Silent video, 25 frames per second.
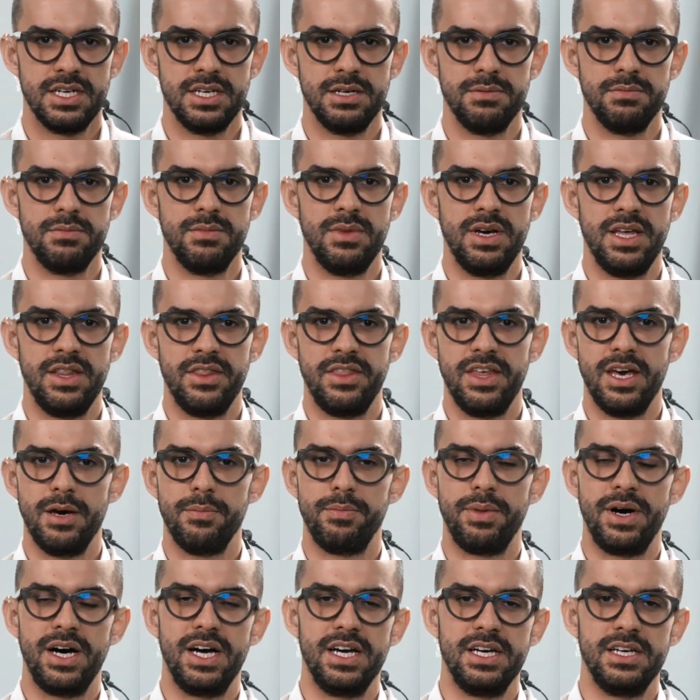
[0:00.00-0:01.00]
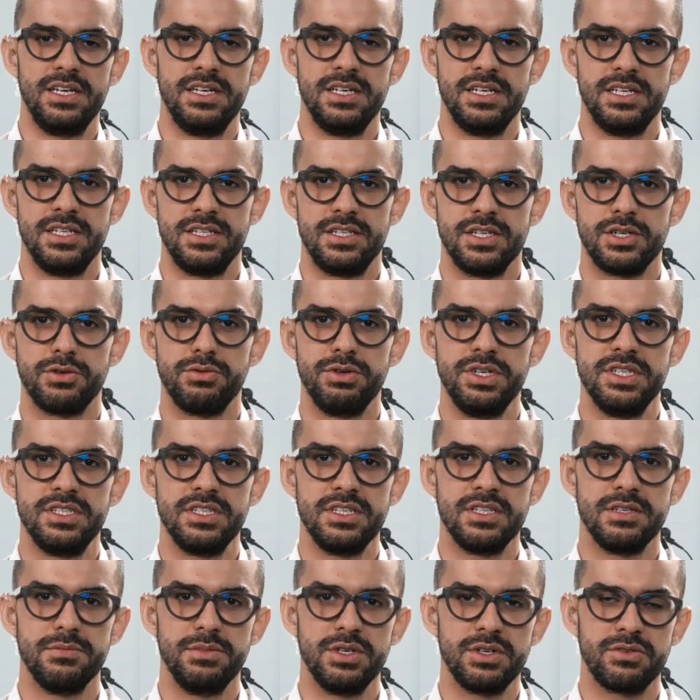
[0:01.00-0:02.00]
and thereby
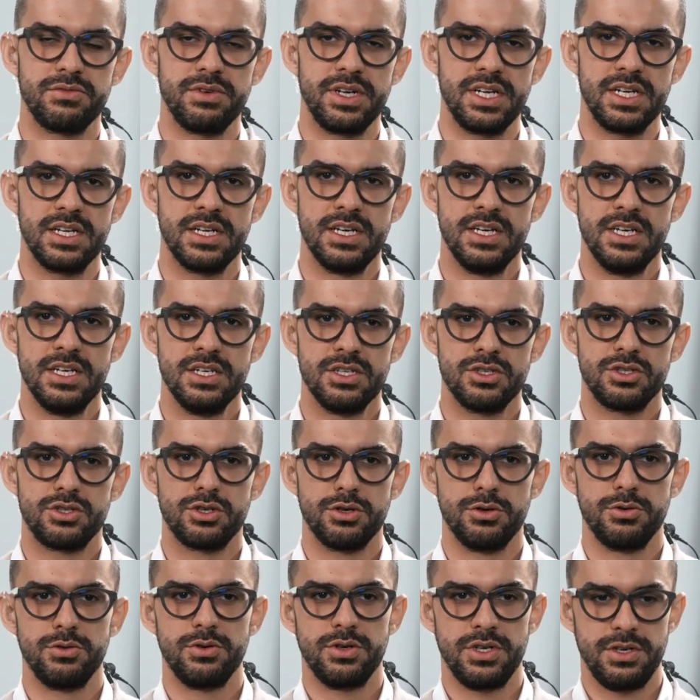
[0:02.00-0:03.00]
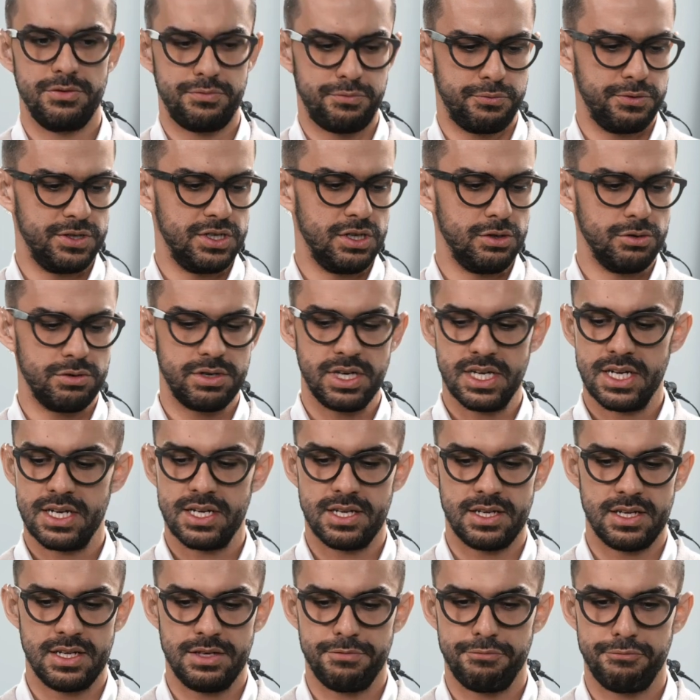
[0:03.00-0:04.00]
decreasing the mint rate. So if we look
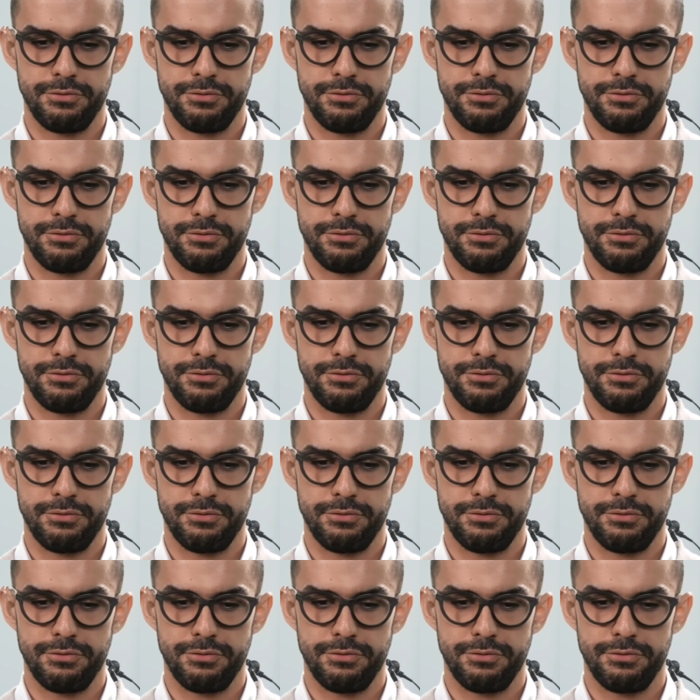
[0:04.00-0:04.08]
at